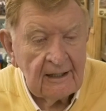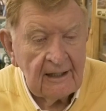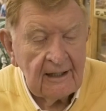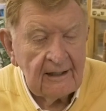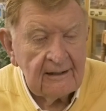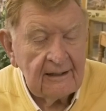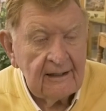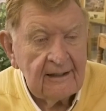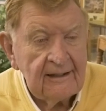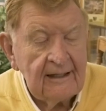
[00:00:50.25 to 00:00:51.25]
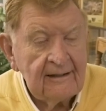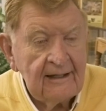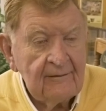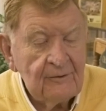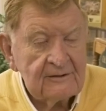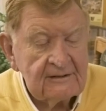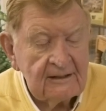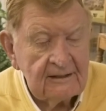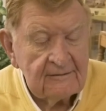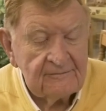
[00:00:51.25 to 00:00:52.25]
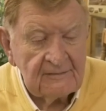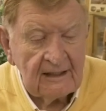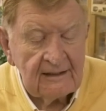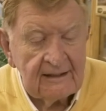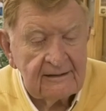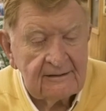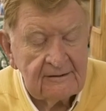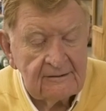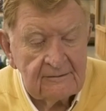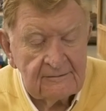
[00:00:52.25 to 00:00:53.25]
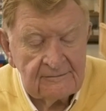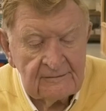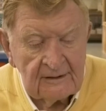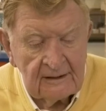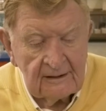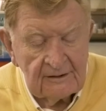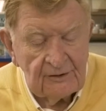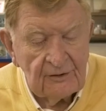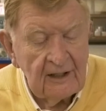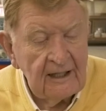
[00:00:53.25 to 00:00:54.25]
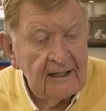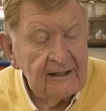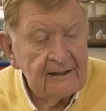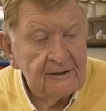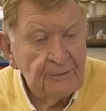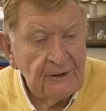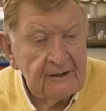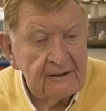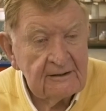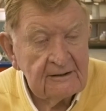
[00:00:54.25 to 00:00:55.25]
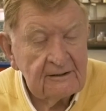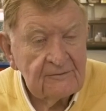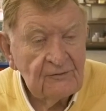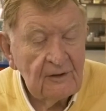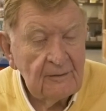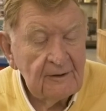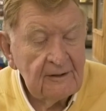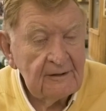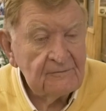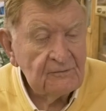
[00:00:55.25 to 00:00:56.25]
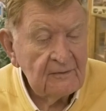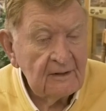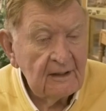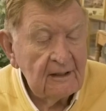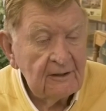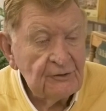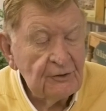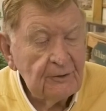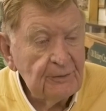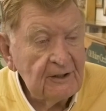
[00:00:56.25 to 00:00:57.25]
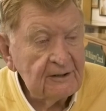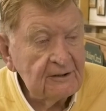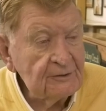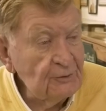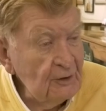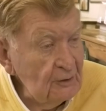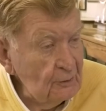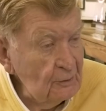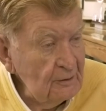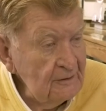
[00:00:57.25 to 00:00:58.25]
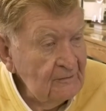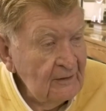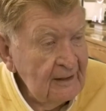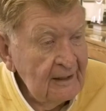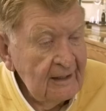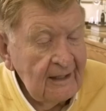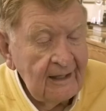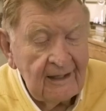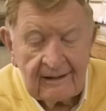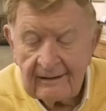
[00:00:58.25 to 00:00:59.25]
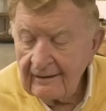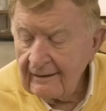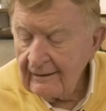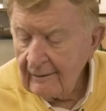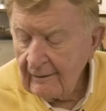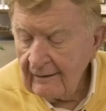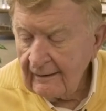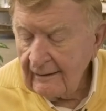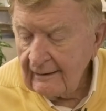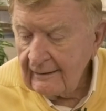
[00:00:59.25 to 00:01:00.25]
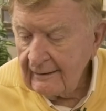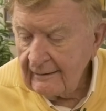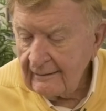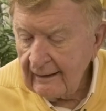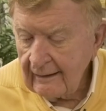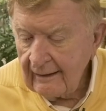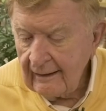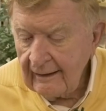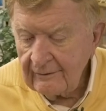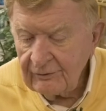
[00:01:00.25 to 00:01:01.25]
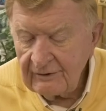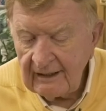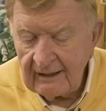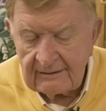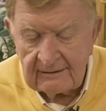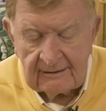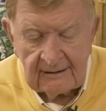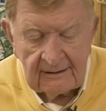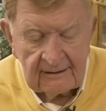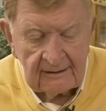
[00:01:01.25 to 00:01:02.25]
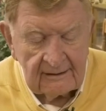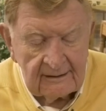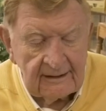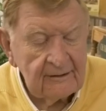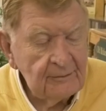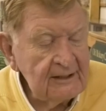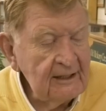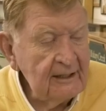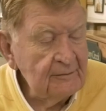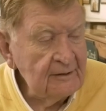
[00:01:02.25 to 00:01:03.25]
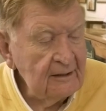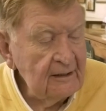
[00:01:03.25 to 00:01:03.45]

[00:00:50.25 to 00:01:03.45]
And, and that, that was uh, led to, you know, our independence from um, uh, European control. And uh, uh, Andrew Jackson uh, later became